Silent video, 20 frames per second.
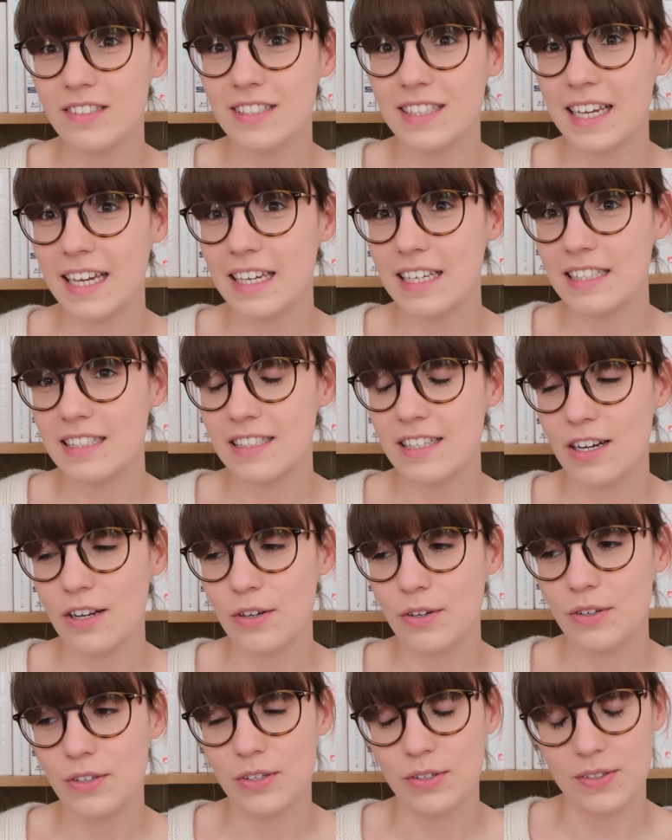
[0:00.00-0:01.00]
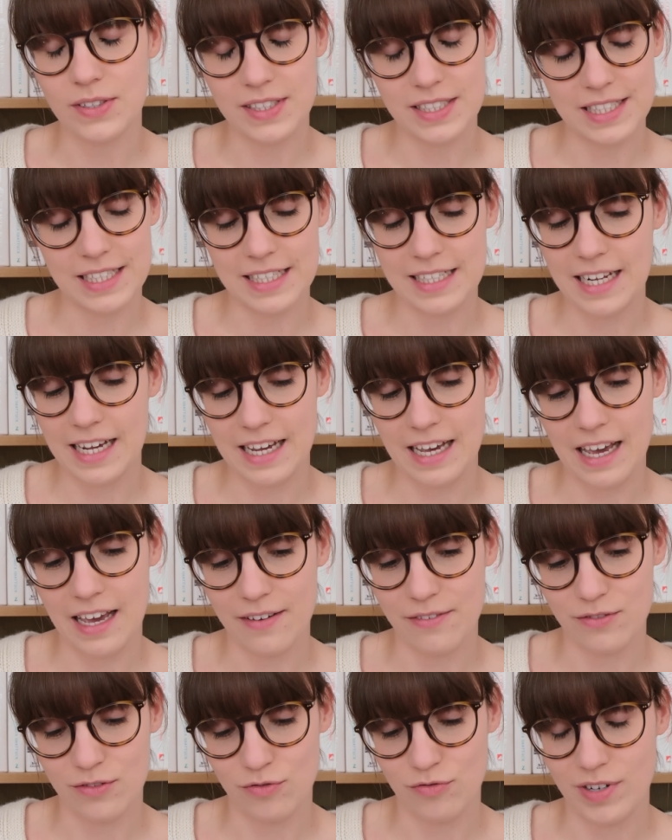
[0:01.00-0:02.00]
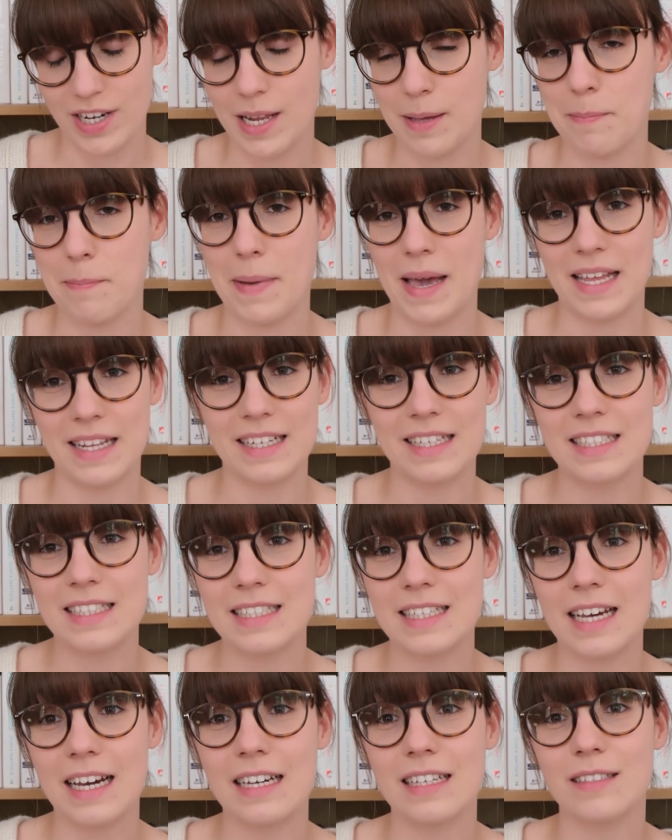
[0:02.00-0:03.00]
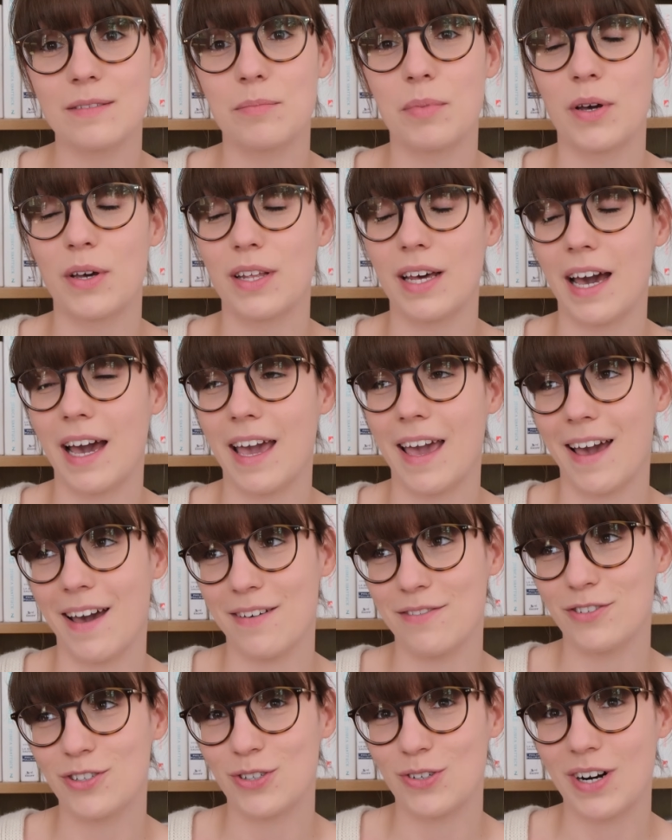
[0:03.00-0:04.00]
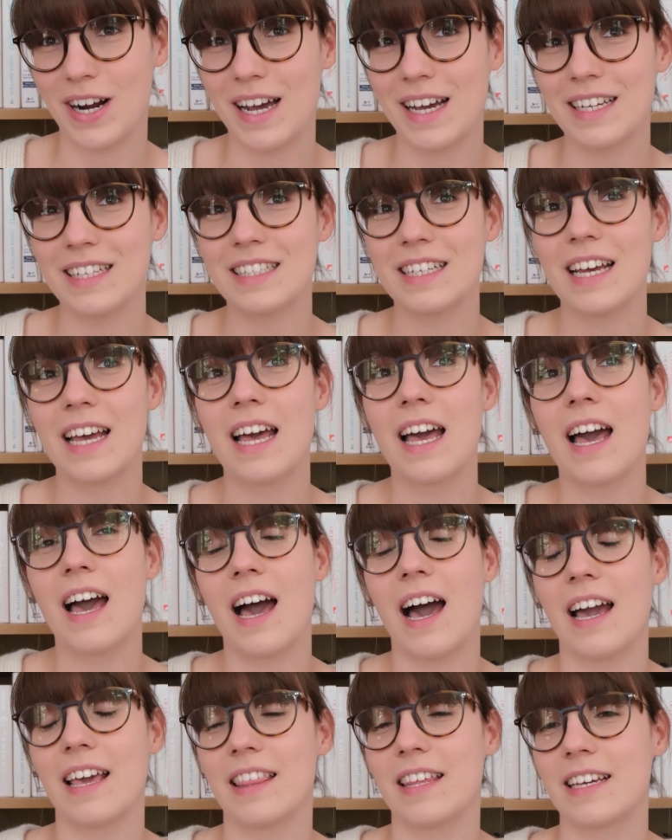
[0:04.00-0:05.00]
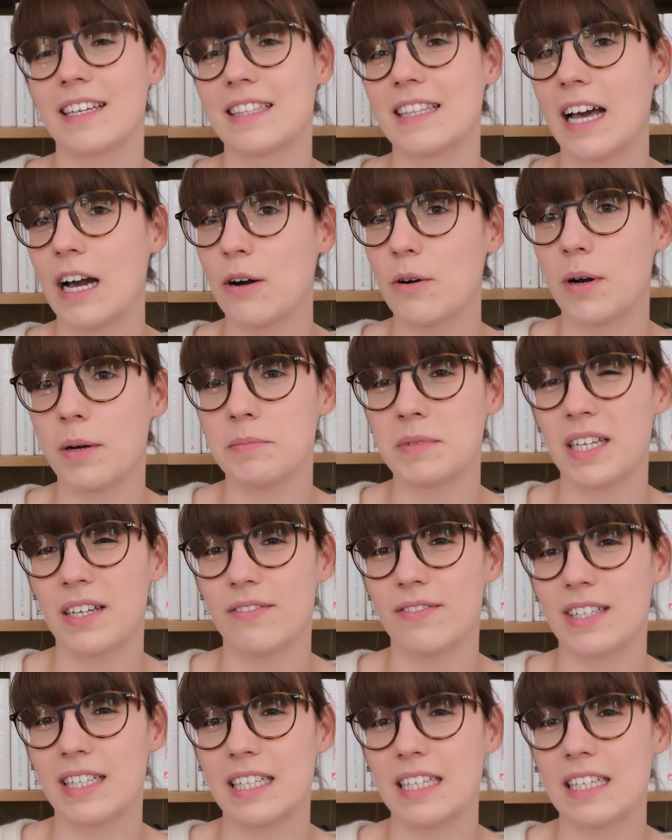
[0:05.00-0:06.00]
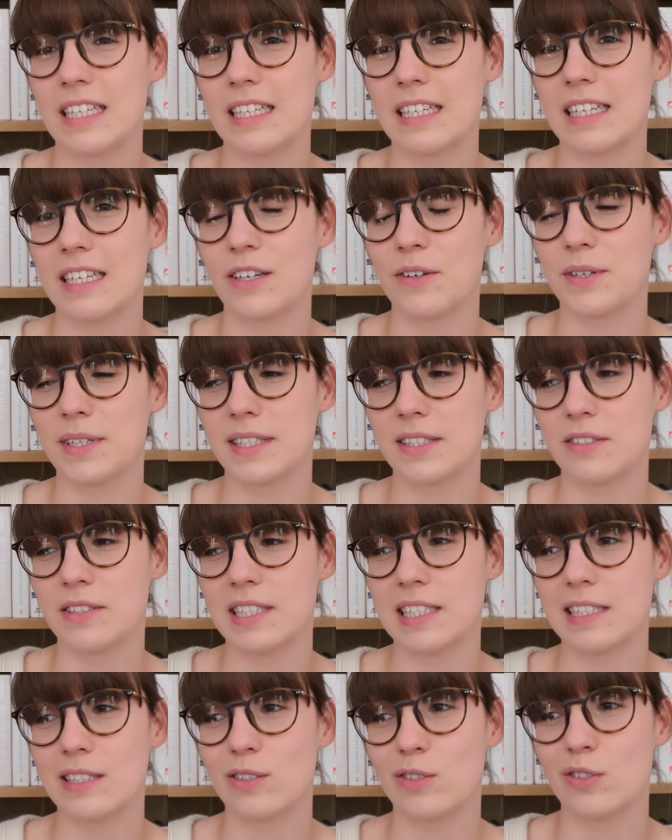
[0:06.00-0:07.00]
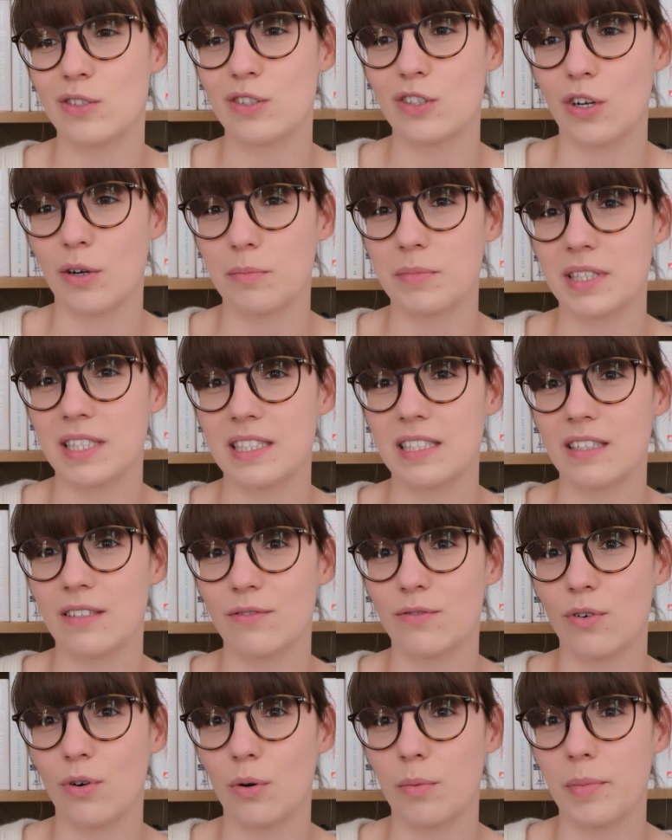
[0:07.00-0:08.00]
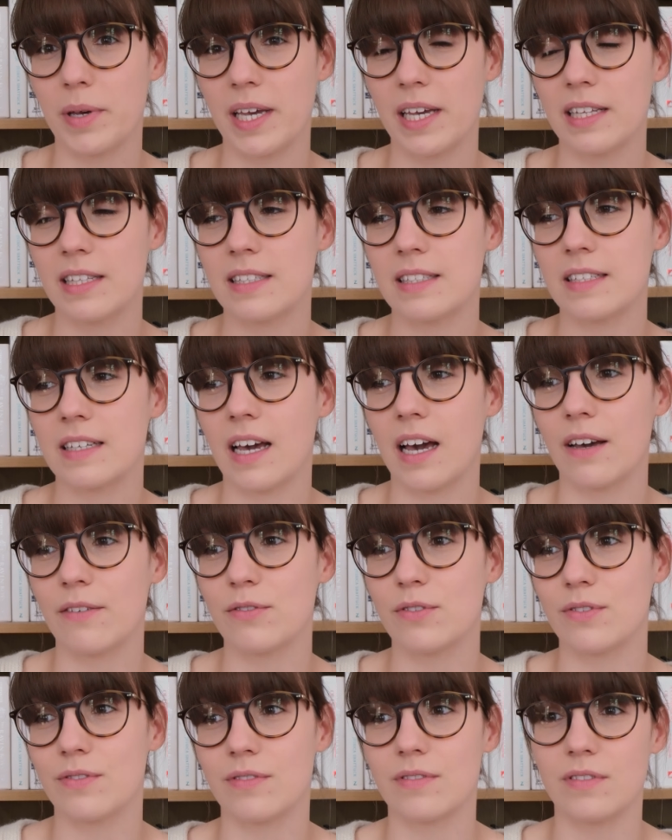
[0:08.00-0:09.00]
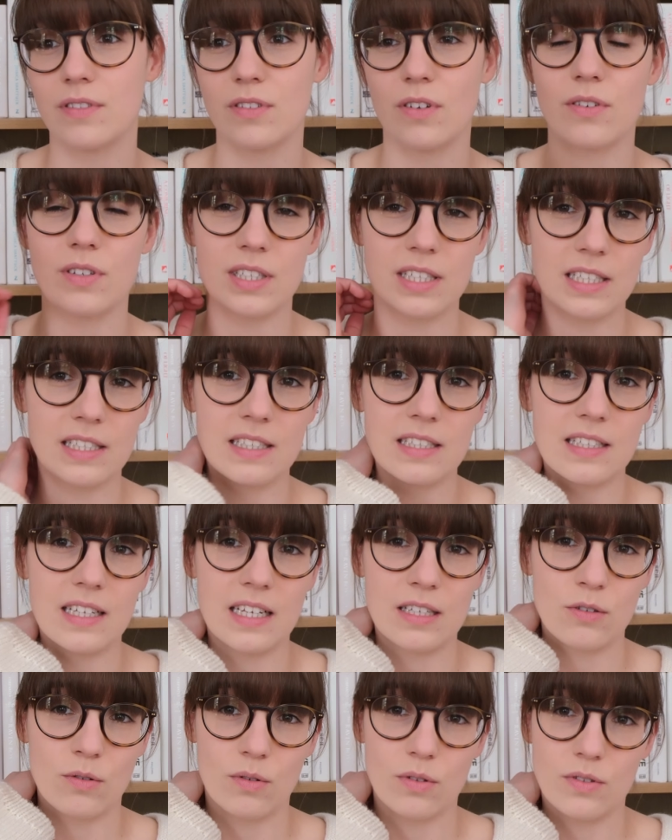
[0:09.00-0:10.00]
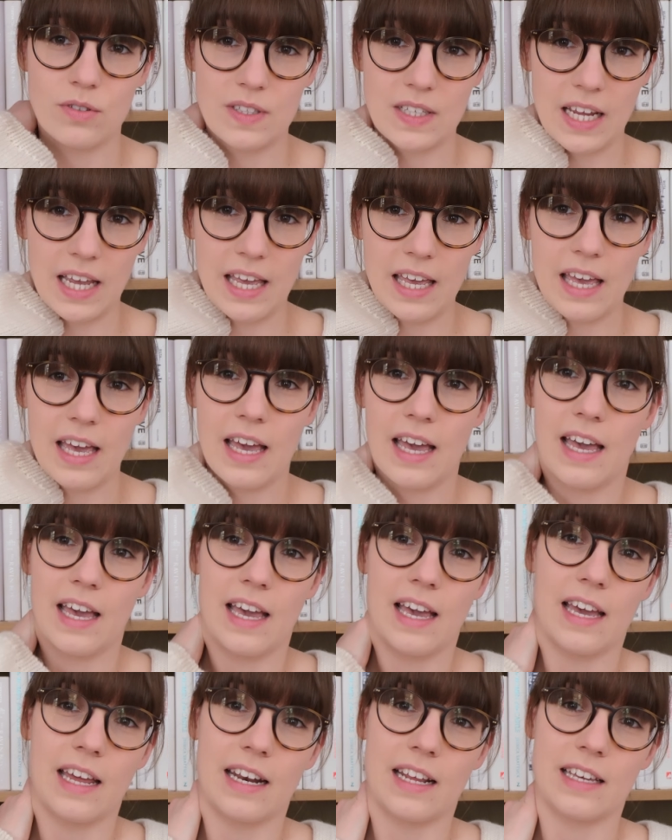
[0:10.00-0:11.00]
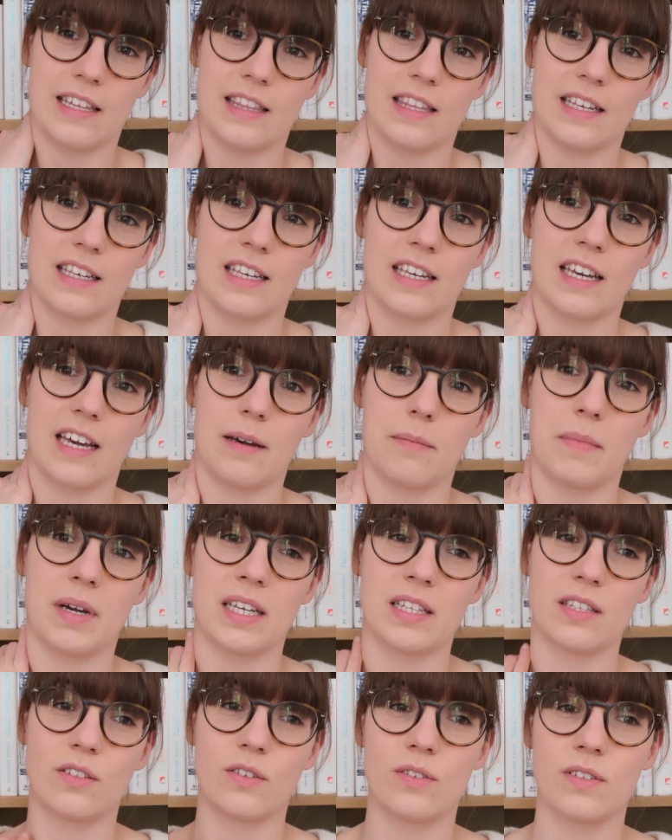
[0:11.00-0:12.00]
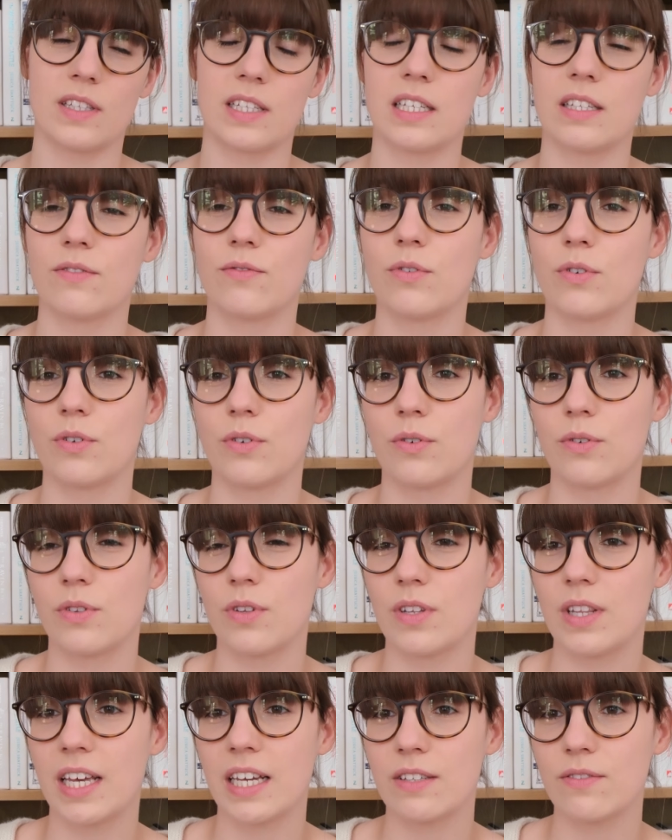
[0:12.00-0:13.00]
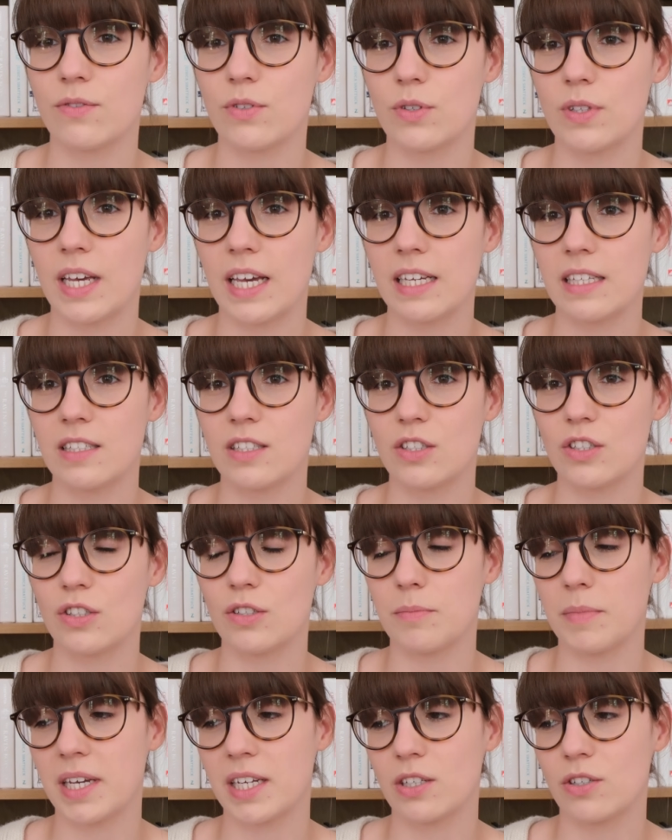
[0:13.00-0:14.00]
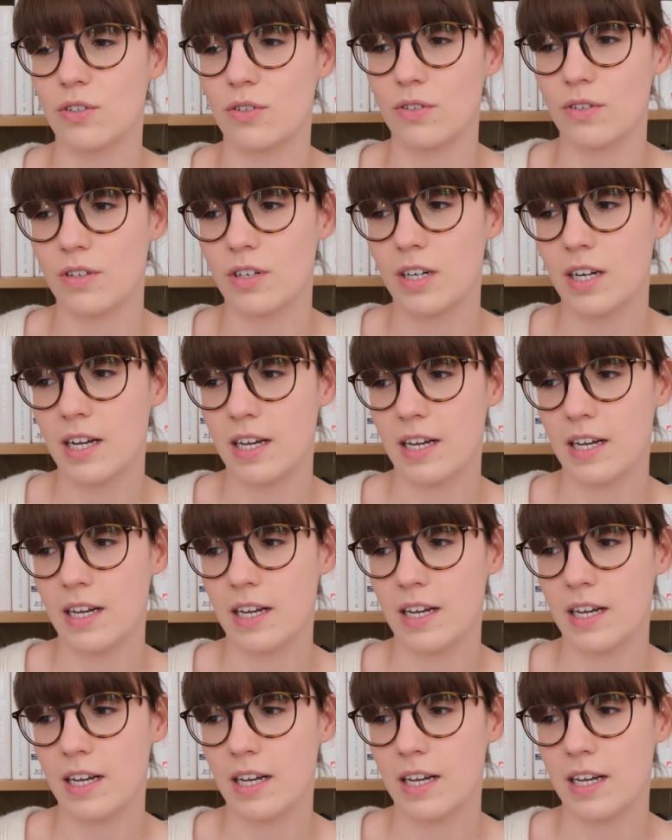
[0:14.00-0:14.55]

to take it slow. You'll see that I haven't really managed that, but I have tried. I think now I'm definitely going to need to stop knitting for a bit. I've not knitted at all today, and I think I might not knit for the next few days just to make sure